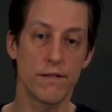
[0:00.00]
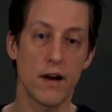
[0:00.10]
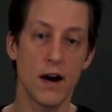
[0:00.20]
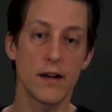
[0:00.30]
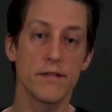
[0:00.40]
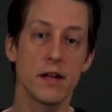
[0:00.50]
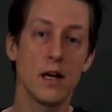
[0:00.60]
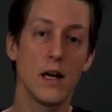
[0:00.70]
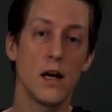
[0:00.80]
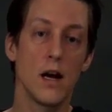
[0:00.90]
5,
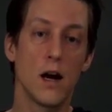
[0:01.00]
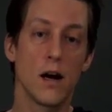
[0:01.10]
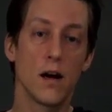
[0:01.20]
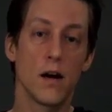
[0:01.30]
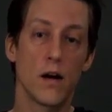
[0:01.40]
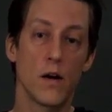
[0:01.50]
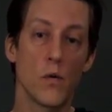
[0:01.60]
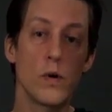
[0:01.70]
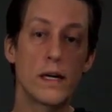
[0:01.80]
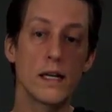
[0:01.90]

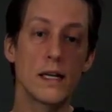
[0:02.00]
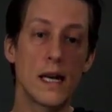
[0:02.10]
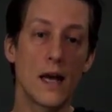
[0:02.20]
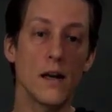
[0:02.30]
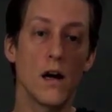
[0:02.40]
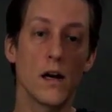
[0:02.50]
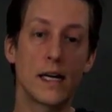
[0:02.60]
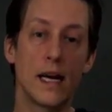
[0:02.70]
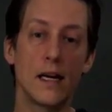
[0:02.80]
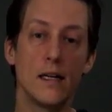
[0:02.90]
we can get a
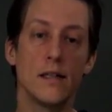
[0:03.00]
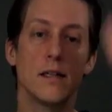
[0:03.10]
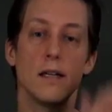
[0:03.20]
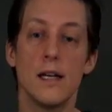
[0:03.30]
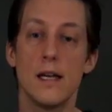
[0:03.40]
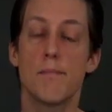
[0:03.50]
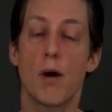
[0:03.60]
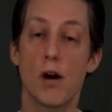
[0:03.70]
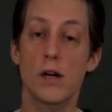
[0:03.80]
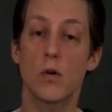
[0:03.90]
gain in
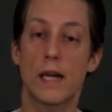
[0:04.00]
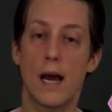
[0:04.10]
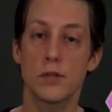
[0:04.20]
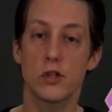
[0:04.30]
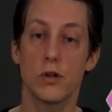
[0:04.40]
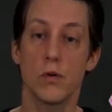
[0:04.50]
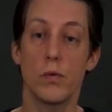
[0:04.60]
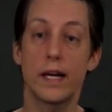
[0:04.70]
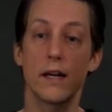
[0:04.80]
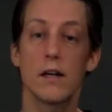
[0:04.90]
particle capture,
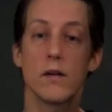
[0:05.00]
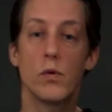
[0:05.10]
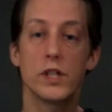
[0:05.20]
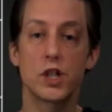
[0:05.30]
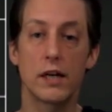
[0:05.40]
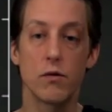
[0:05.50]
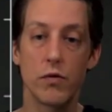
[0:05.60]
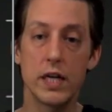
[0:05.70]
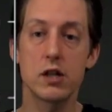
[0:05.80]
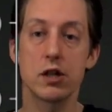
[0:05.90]
which can
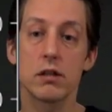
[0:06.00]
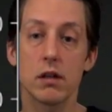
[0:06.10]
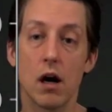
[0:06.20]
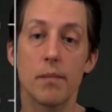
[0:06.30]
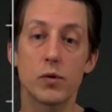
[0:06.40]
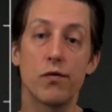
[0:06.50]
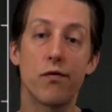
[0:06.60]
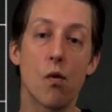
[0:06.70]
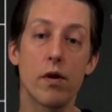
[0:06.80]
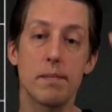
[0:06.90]
reach up to
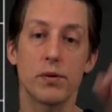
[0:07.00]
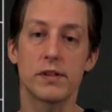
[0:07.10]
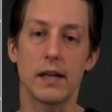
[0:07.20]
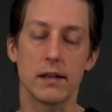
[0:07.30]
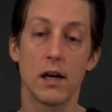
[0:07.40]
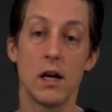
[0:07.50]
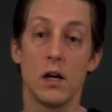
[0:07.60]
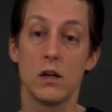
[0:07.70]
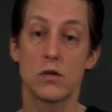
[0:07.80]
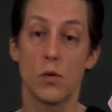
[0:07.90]
40%.
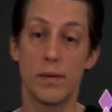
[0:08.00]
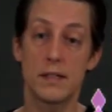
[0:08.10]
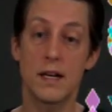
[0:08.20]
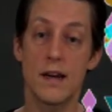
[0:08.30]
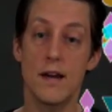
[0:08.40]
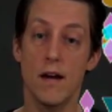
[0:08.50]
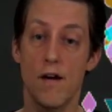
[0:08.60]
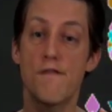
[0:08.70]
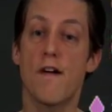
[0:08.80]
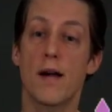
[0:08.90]
So basically,
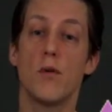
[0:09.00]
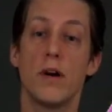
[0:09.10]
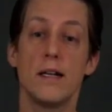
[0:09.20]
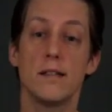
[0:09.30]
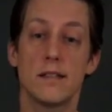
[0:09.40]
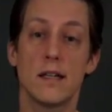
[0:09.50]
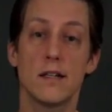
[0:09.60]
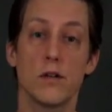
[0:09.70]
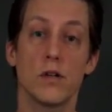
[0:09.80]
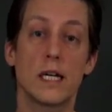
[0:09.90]
a vibrating
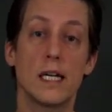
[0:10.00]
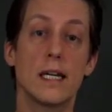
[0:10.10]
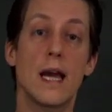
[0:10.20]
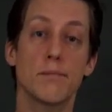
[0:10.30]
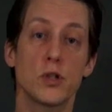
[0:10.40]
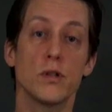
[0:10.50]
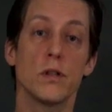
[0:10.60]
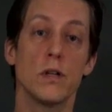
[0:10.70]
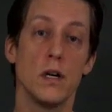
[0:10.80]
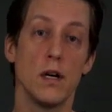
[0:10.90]
cylinder can
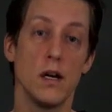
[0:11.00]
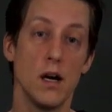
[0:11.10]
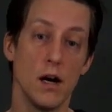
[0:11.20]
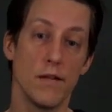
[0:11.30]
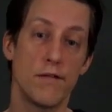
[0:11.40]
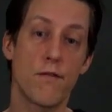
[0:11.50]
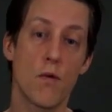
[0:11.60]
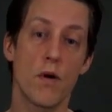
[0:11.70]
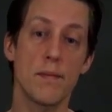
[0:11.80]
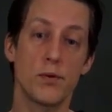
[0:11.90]
capture
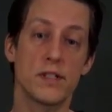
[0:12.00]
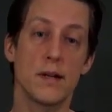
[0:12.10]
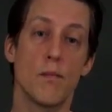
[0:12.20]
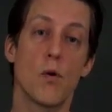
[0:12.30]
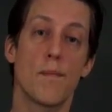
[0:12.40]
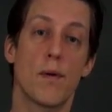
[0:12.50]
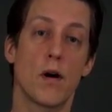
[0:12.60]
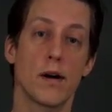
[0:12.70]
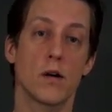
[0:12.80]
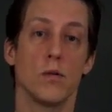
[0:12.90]
40% more
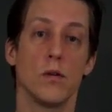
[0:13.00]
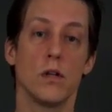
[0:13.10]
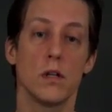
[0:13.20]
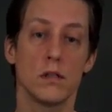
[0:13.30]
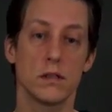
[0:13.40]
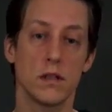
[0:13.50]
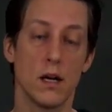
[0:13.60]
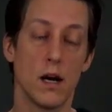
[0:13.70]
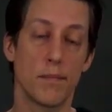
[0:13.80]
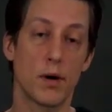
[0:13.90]

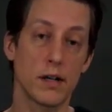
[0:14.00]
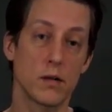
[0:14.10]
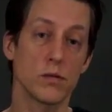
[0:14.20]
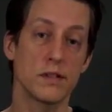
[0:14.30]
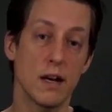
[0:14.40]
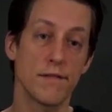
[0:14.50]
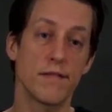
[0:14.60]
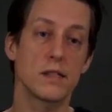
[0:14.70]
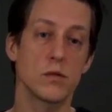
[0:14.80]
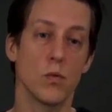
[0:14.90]
particles than a
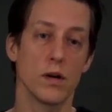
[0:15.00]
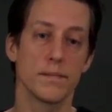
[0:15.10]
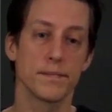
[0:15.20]
fixed one.